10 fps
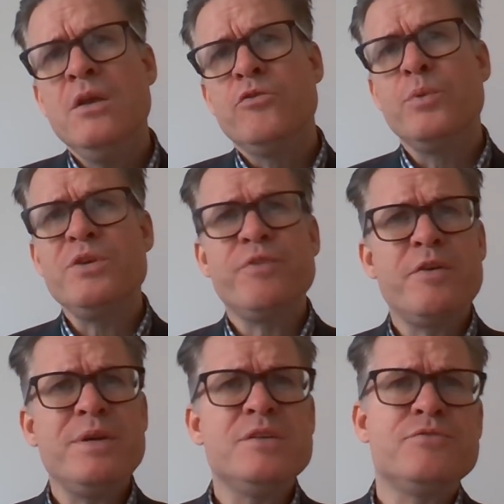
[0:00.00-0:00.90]
So what is
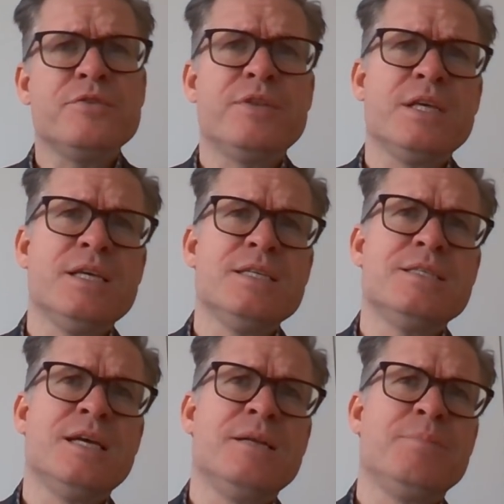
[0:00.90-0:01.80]
very interesting is
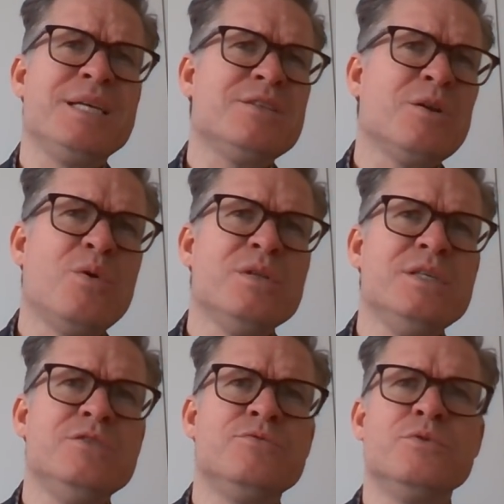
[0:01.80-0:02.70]
that based on all
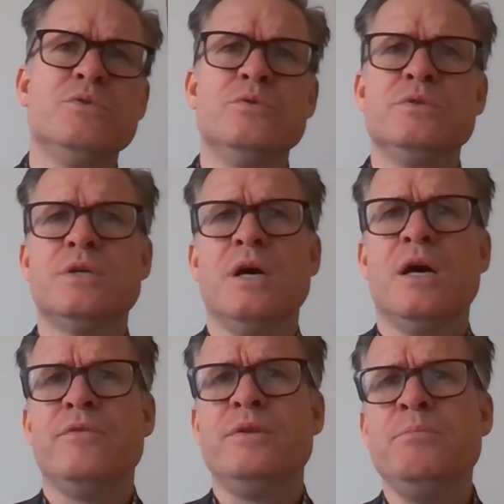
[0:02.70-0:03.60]
these rules,
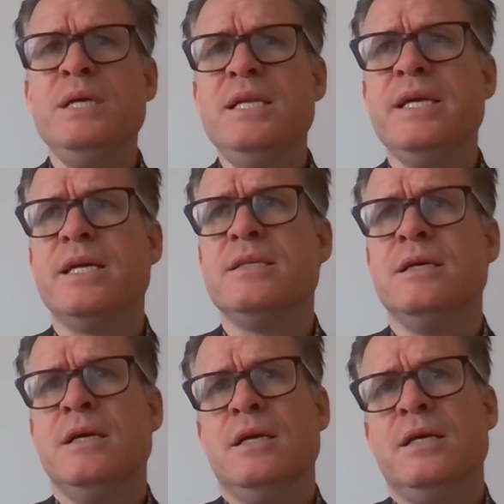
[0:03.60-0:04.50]
the median
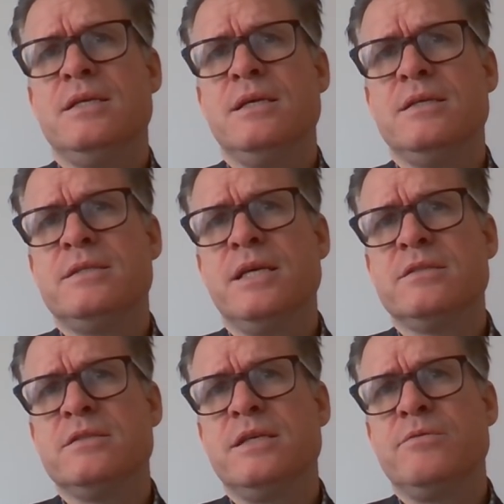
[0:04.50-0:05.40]

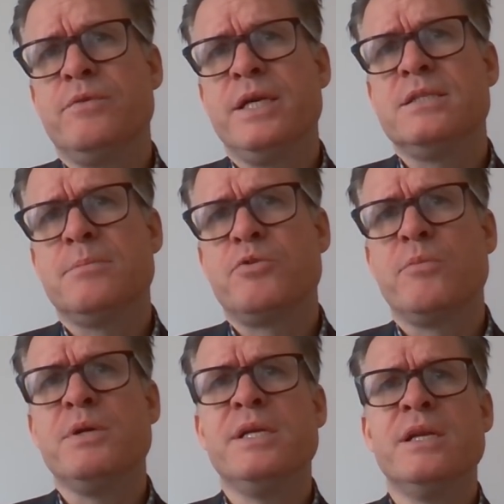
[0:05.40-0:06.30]
tells us that rates are
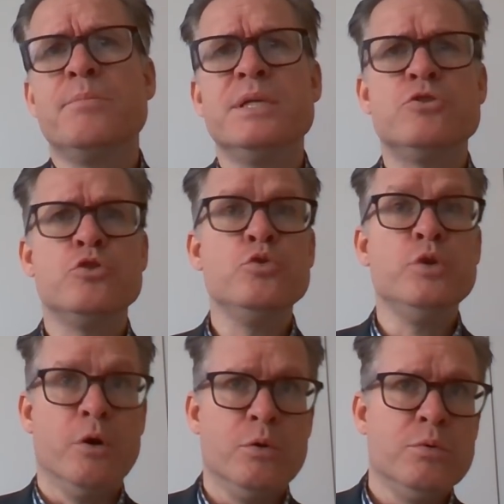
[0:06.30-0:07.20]
probably a little bit too
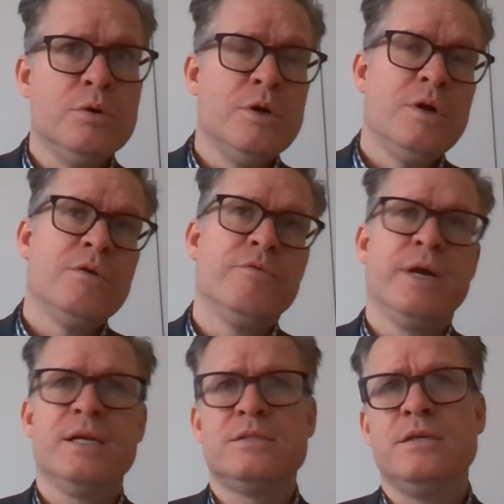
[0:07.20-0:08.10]
low
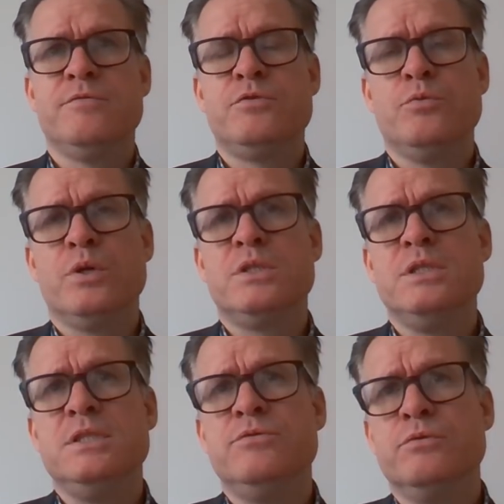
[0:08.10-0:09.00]
relative to what
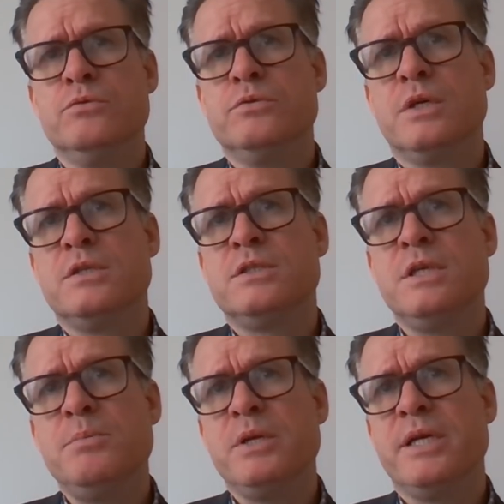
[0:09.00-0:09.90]
these rules are
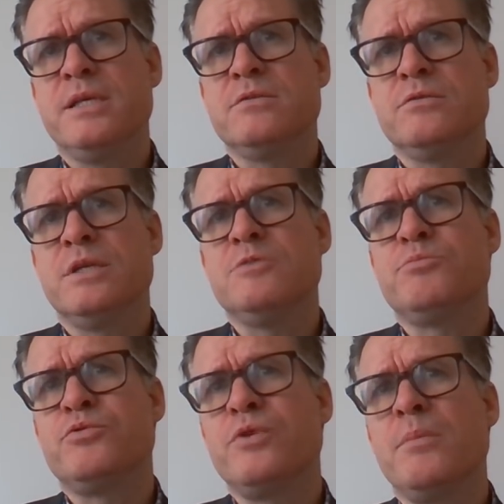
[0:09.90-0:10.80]
stipulating. So there's
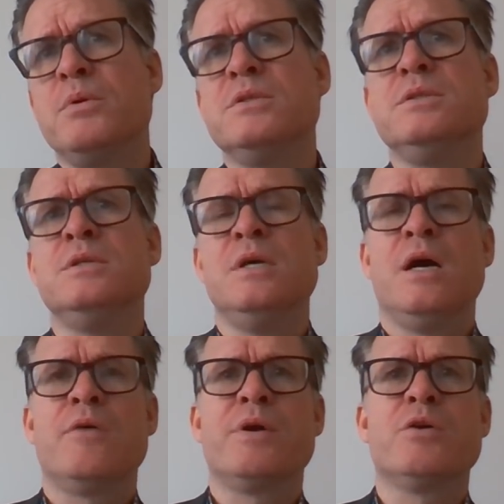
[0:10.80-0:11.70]
probably
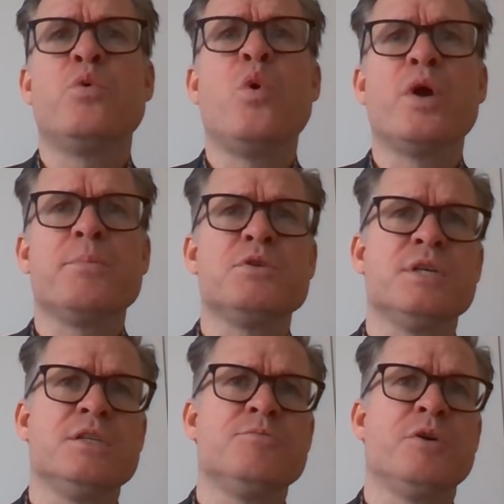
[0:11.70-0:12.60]
around 0.25
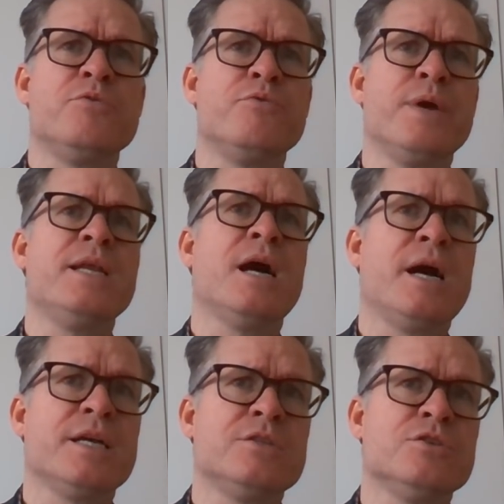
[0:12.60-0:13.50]
percentage point rate
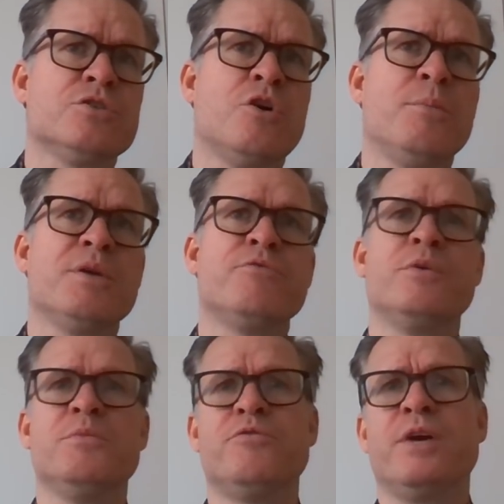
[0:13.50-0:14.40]
hike just coming
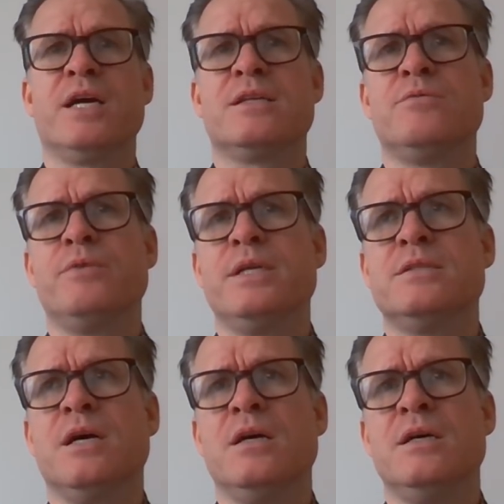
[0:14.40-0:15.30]
from the fact that
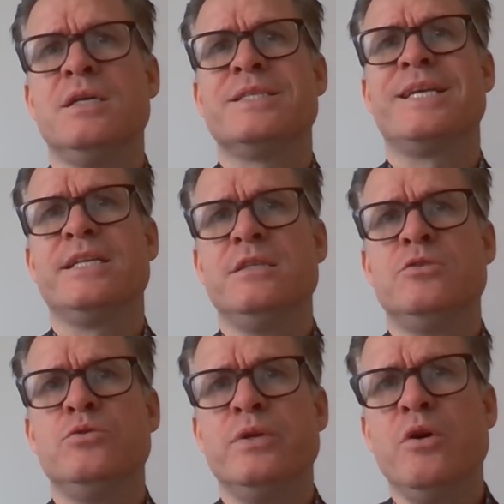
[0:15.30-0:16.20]
rates are slightly
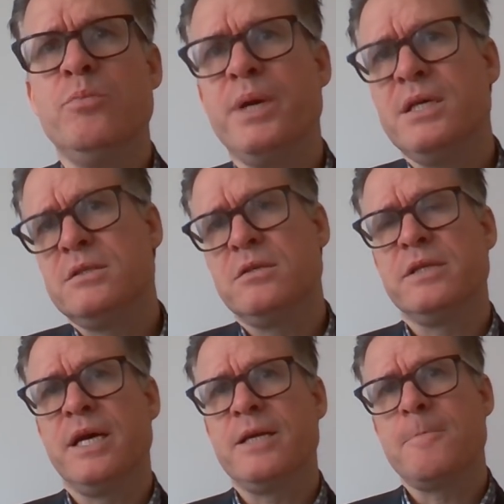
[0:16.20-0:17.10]
too low based on
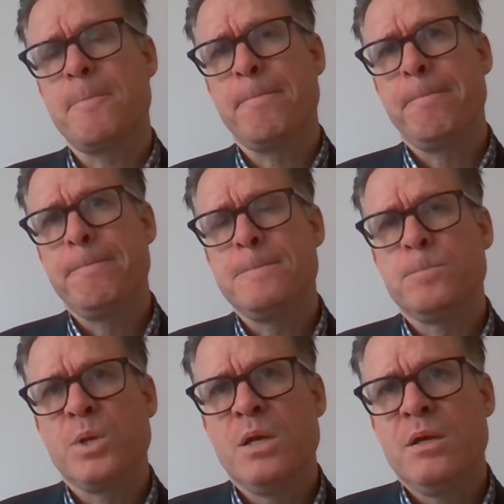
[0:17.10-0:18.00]
that.
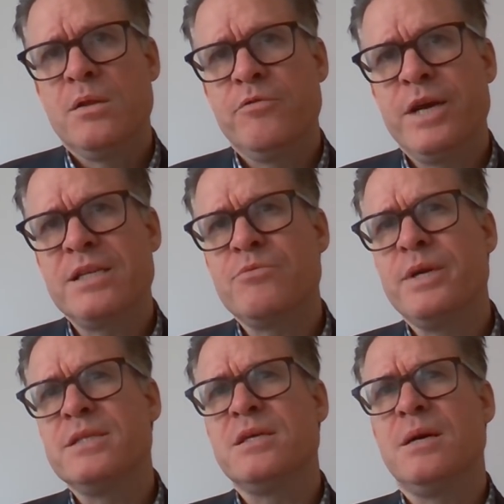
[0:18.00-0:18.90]
The fact that
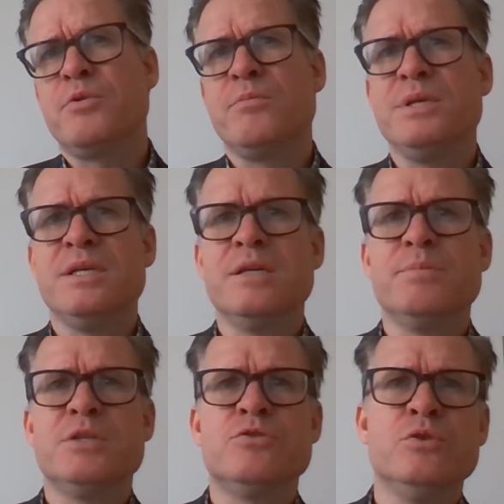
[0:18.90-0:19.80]
rates are probably a little
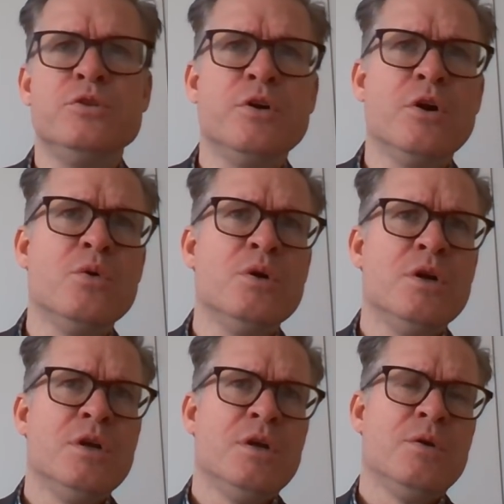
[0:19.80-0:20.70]
bit too low
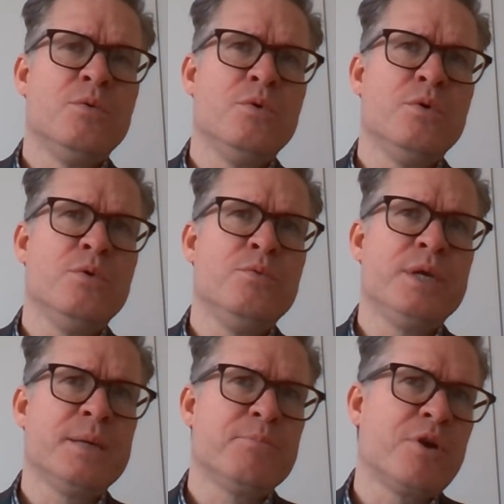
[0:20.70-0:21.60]
we
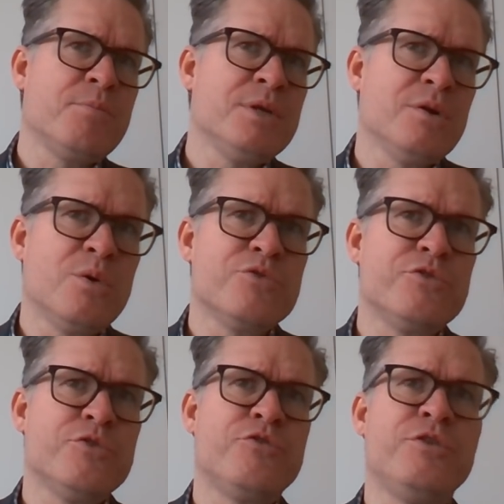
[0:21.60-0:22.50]
can probably
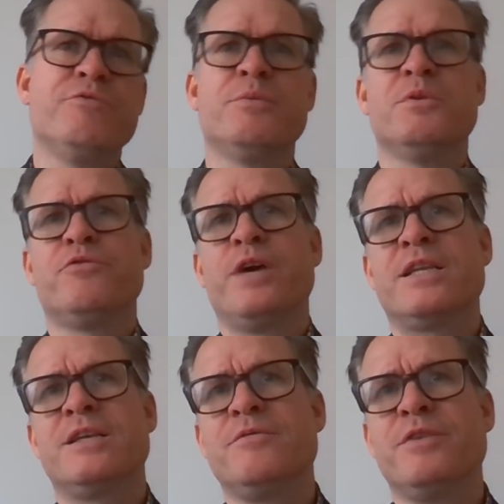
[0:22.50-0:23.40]
also see from the
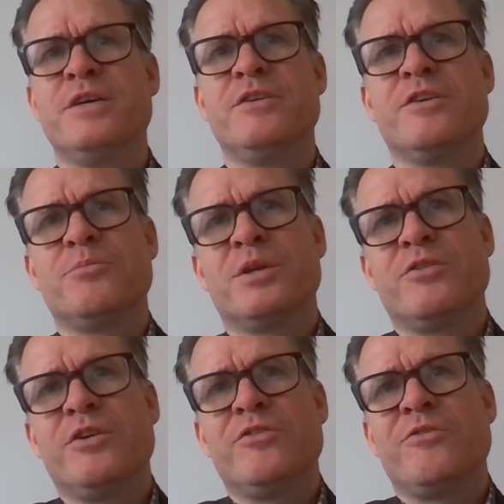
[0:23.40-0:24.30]
fact that inflation
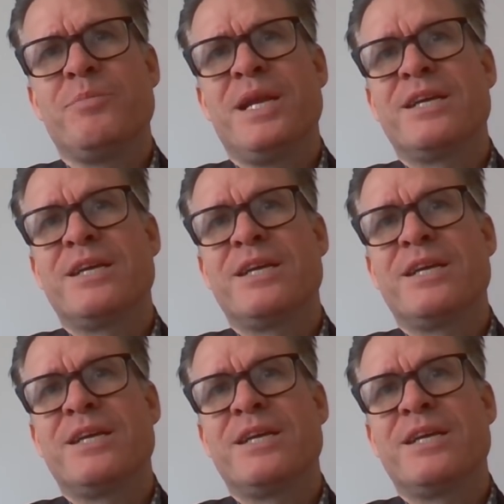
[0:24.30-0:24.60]
expectations have been